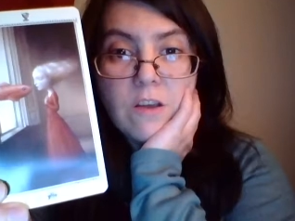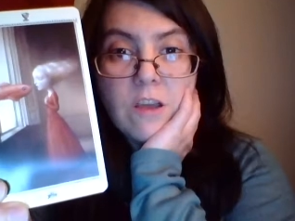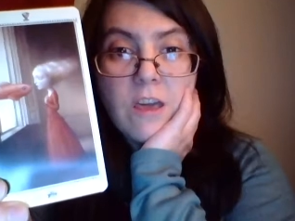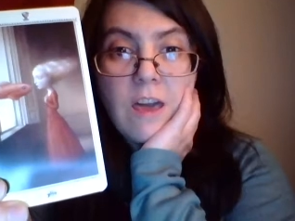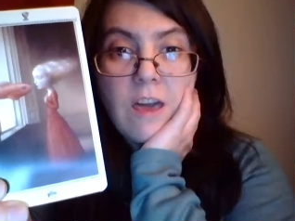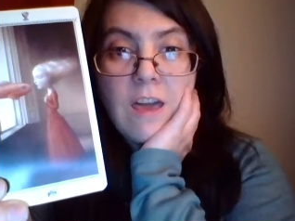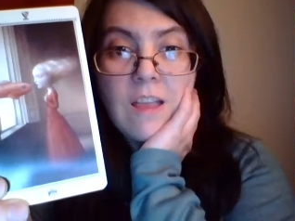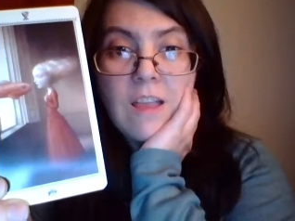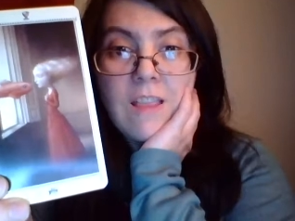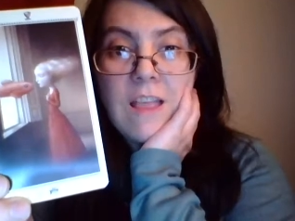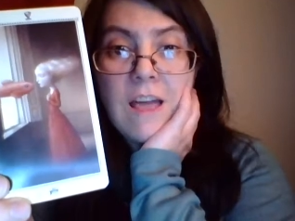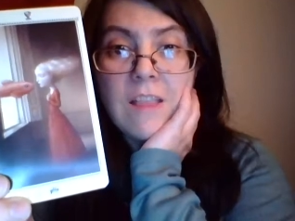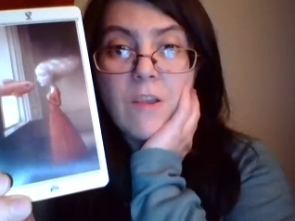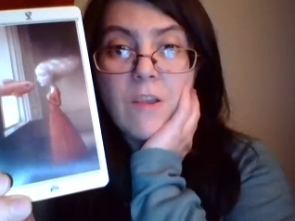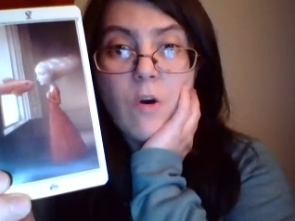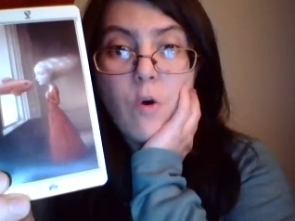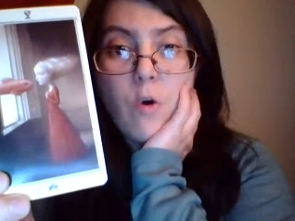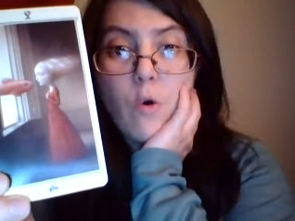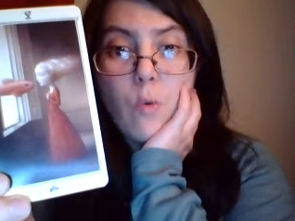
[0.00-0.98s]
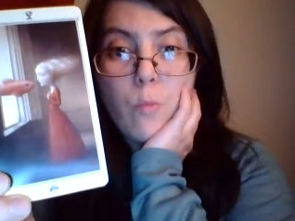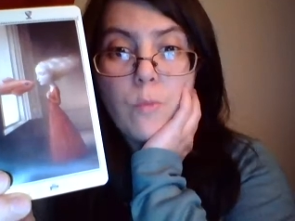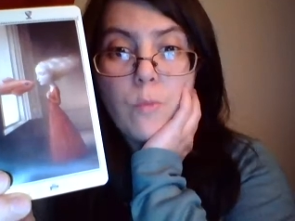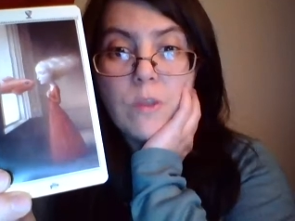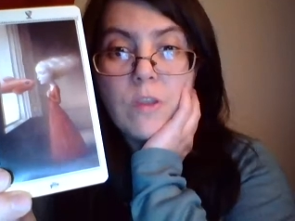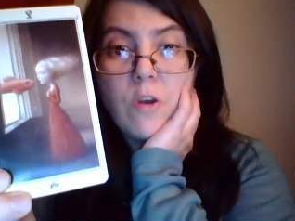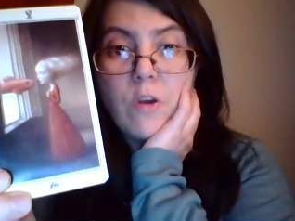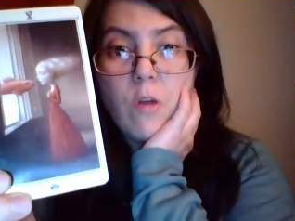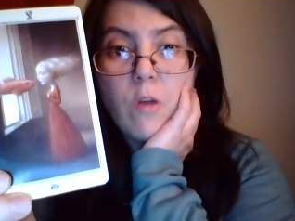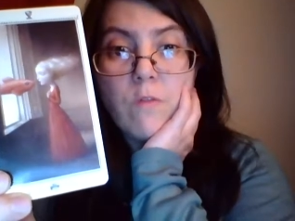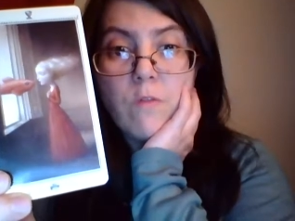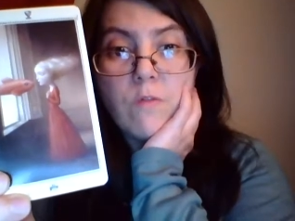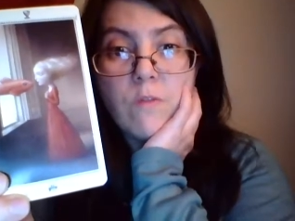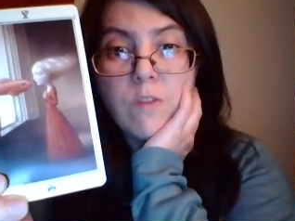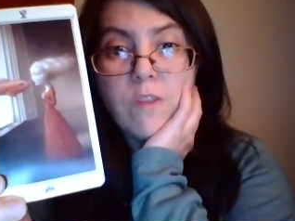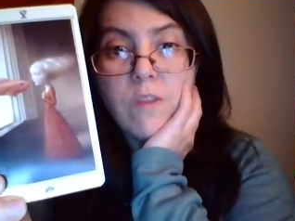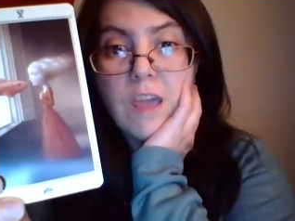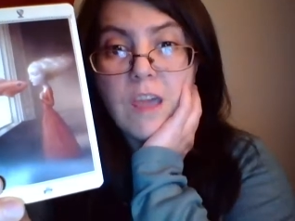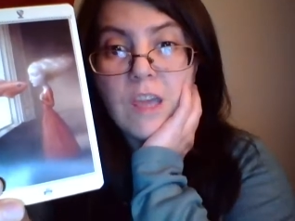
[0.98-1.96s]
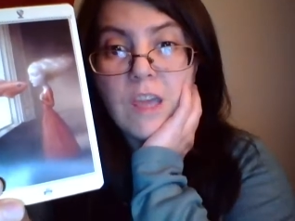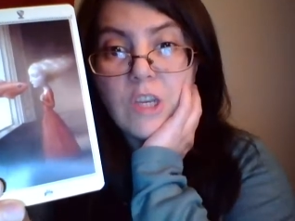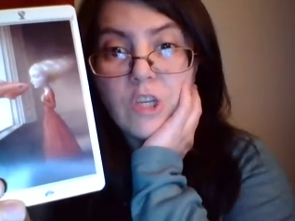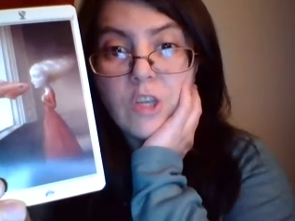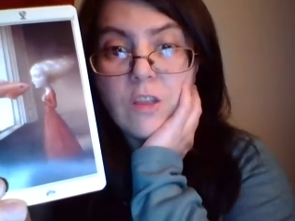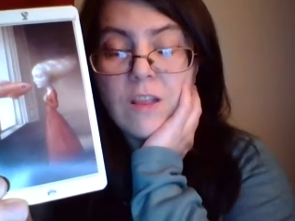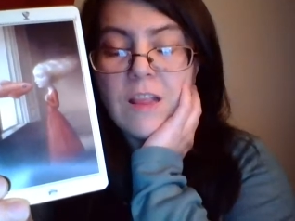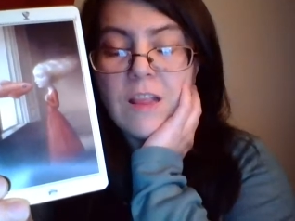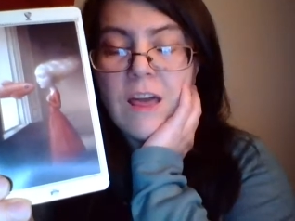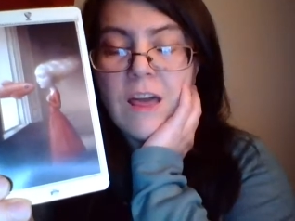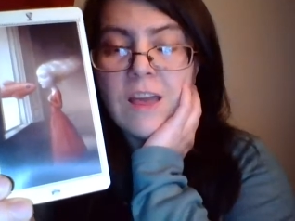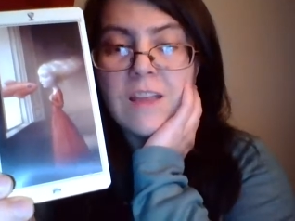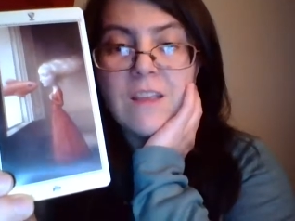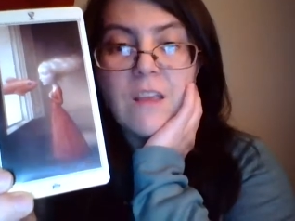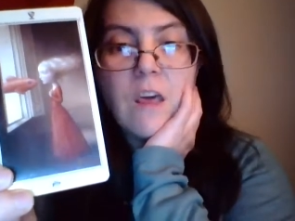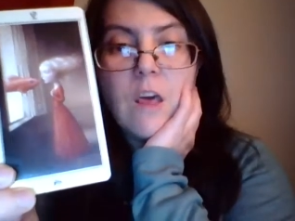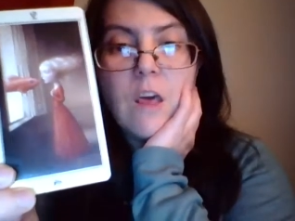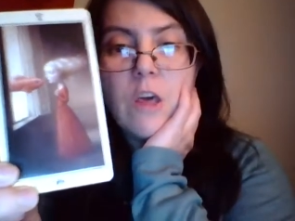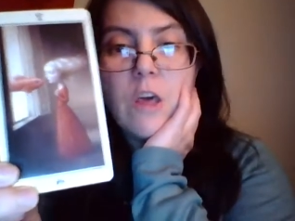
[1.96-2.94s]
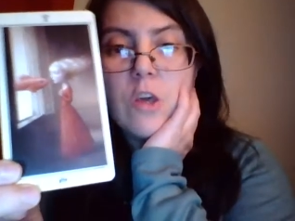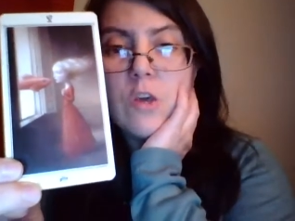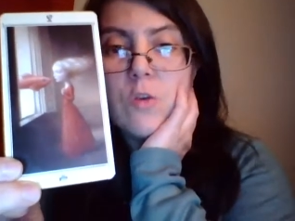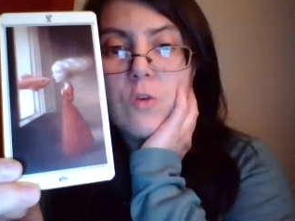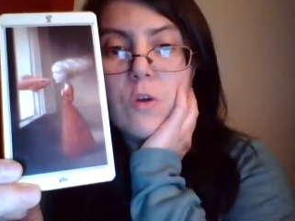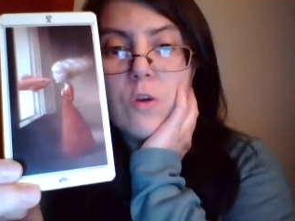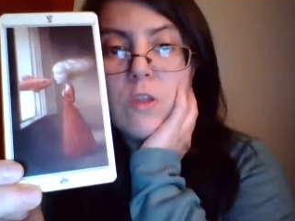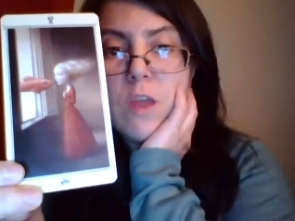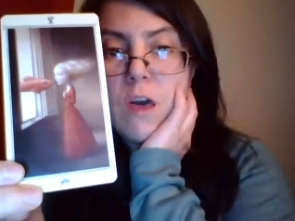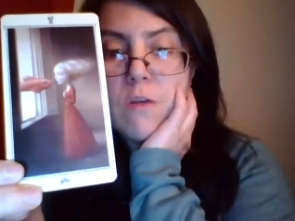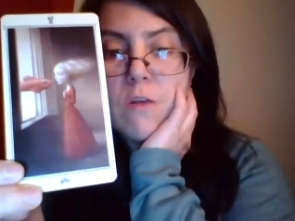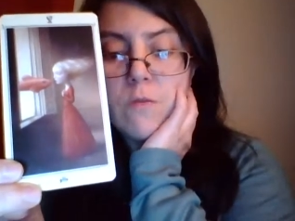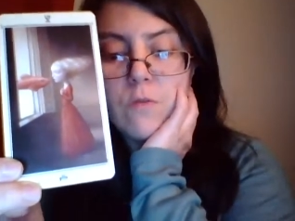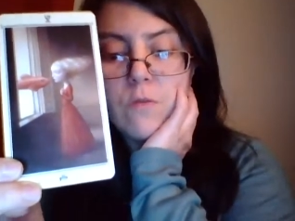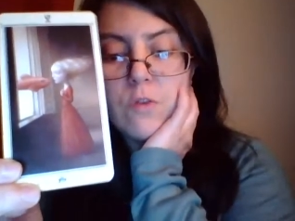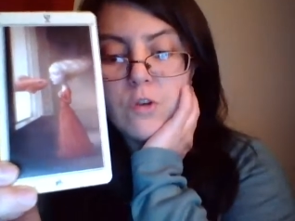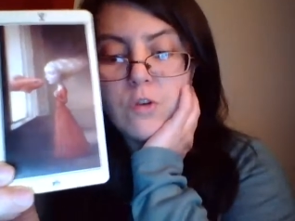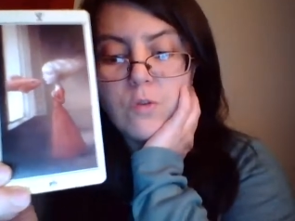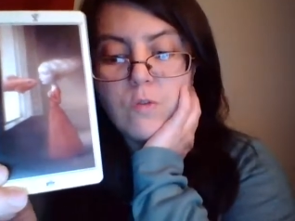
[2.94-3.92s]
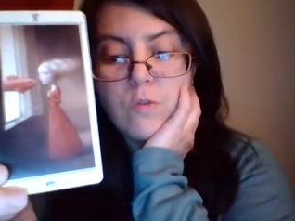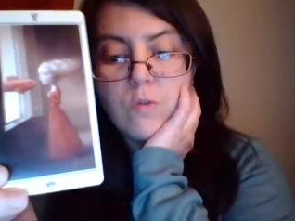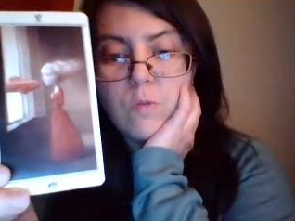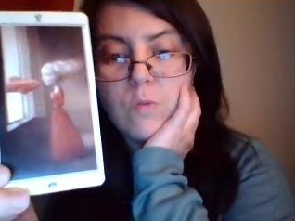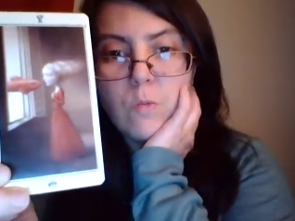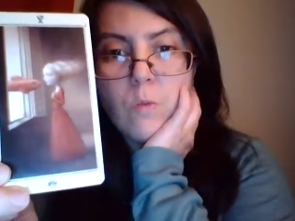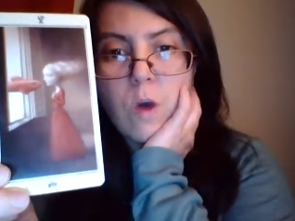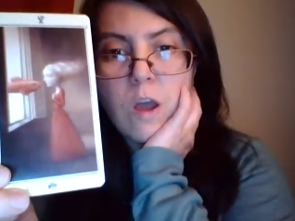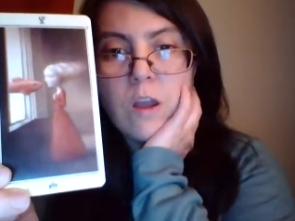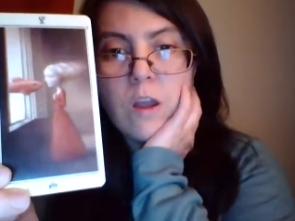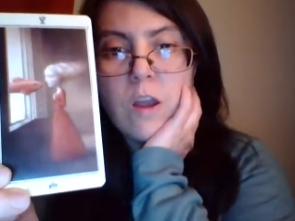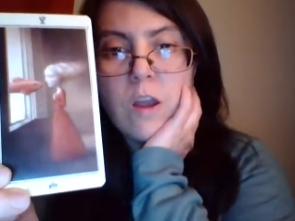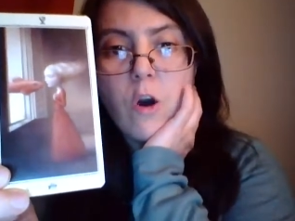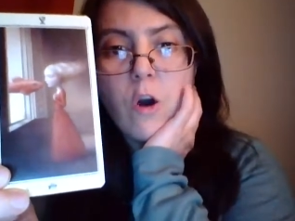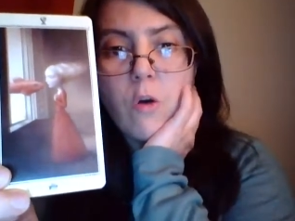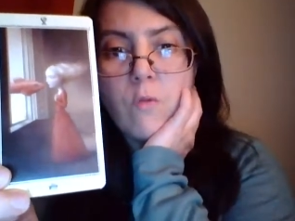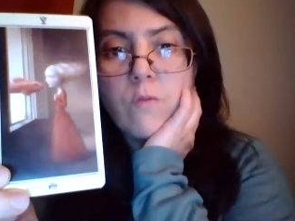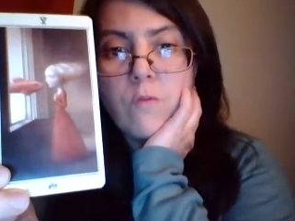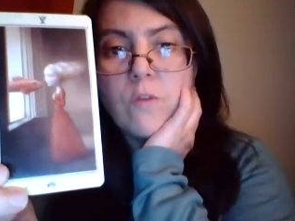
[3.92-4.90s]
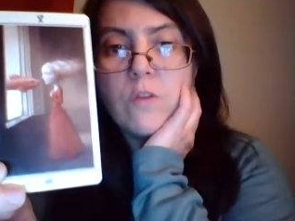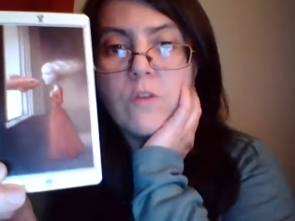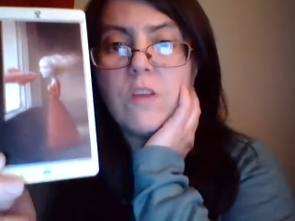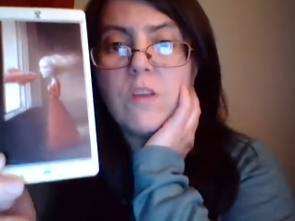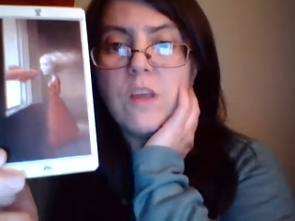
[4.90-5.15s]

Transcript: okay? Not open confrontation, like you don't have to choose one over